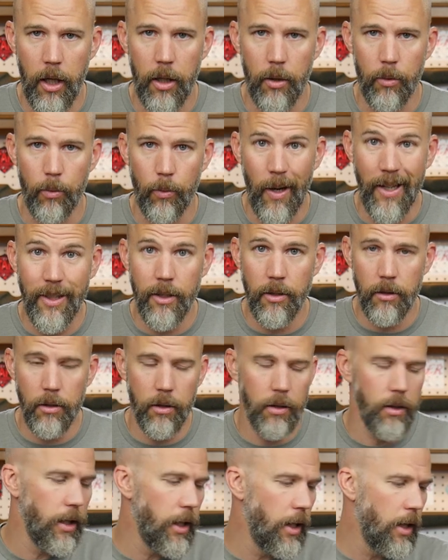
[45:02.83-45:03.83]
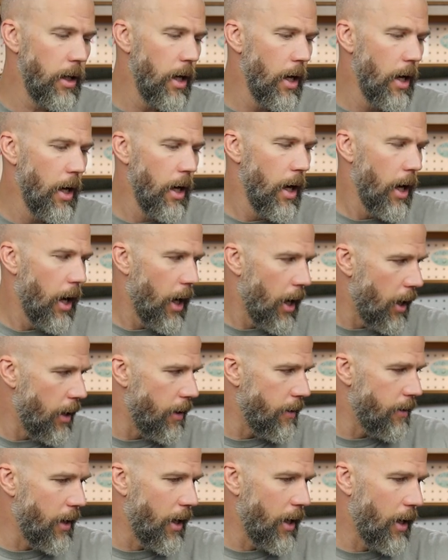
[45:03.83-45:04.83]
uh, regularly,
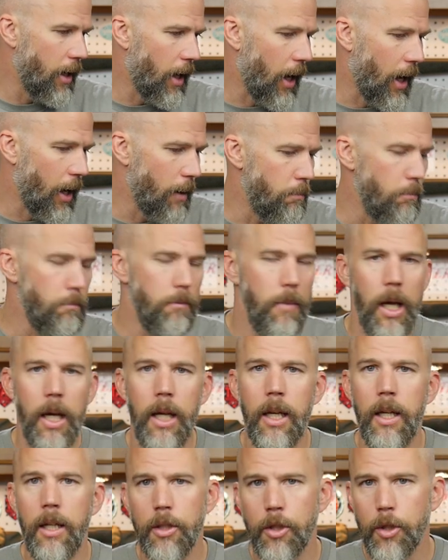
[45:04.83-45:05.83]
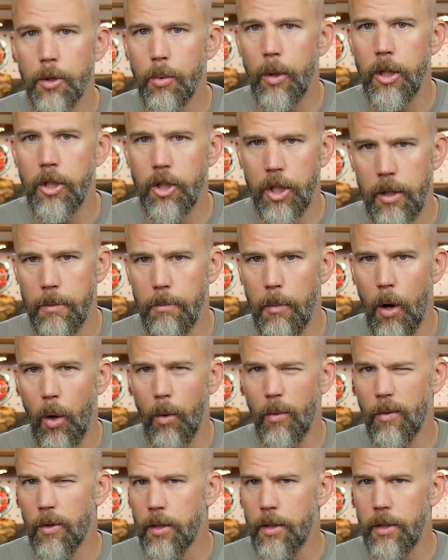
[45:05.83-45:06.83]
uh, then I may switch him
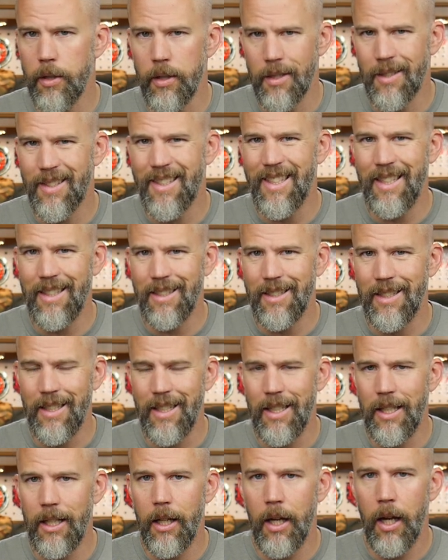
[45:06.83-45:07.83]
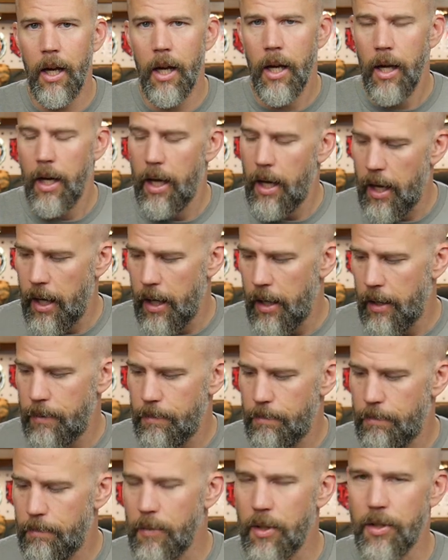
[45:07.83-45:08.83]
over to the C Z. Uh,
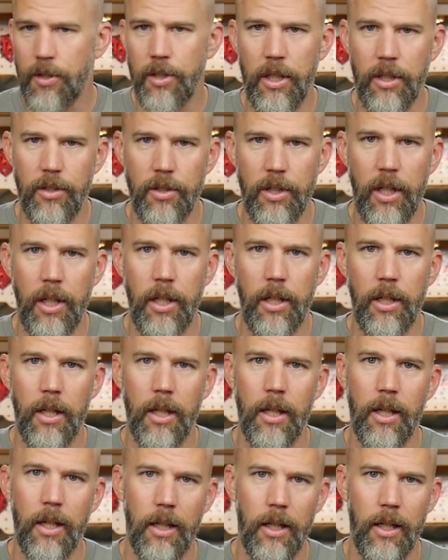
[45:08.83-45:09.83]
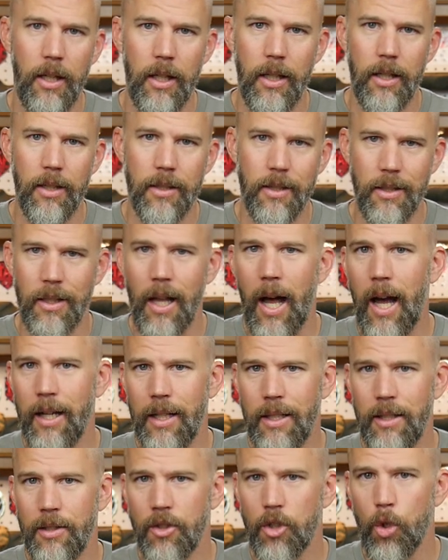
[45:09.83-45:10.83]
the C Z, it's not
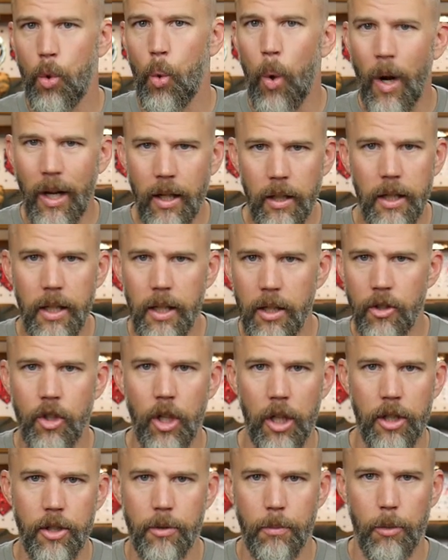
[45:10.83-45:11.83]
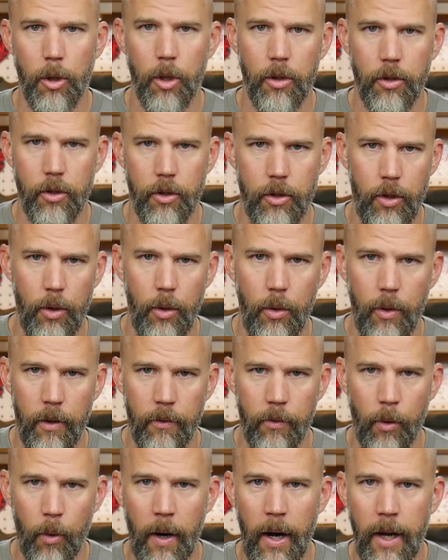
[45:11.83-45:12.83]
as quickly adjustable to a
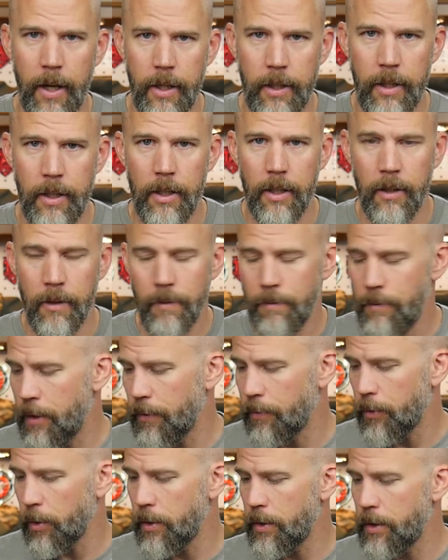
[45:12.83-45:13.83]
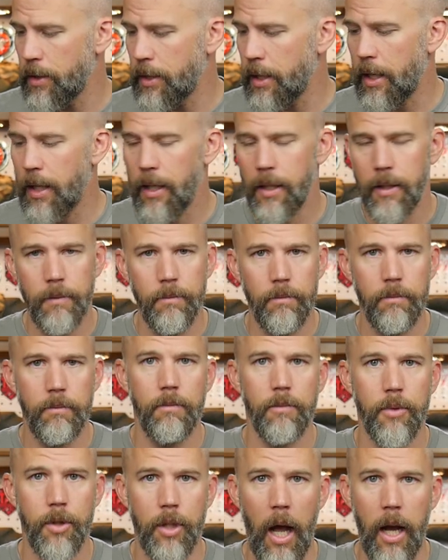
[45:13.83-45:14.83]
variety of different uh,
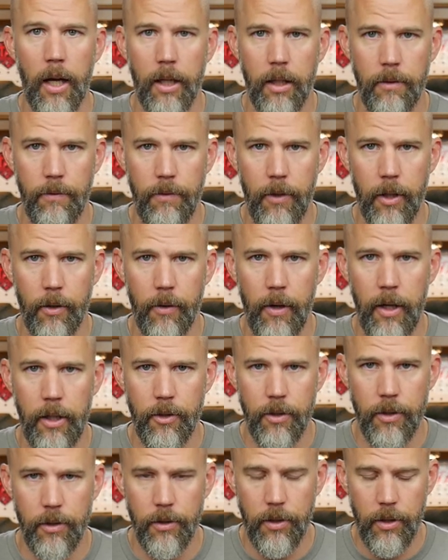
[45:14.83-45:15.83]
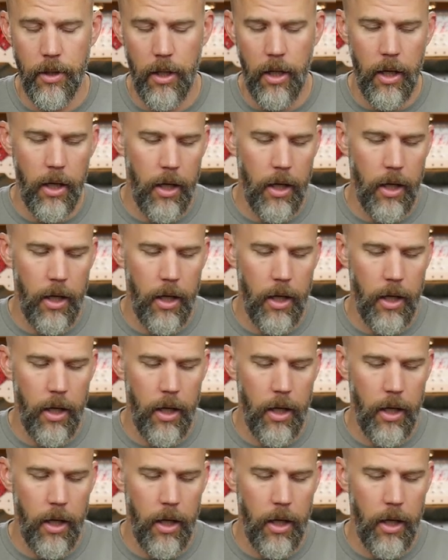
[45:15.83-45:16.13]
stock configurations.